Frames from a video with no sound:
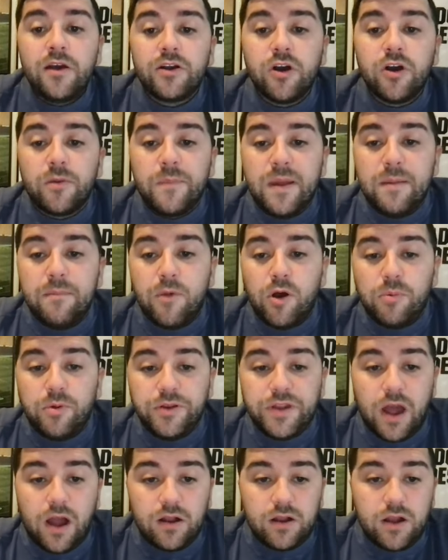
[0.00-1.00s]
go to
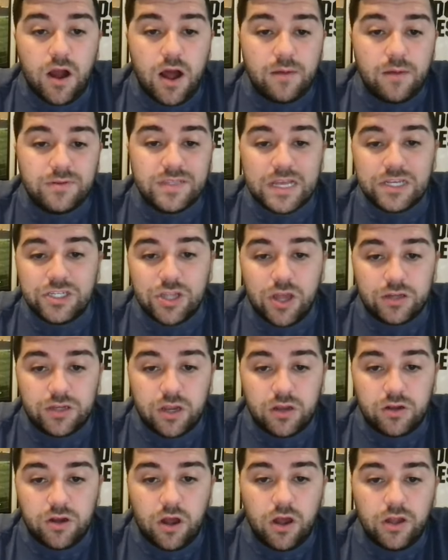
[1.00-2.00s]

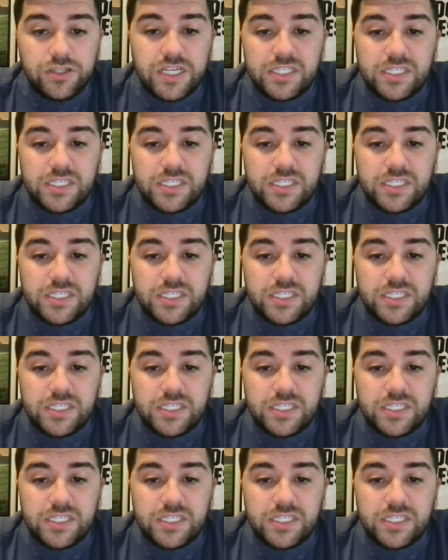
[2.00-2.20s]
mintmobile.com/lockedoncollege.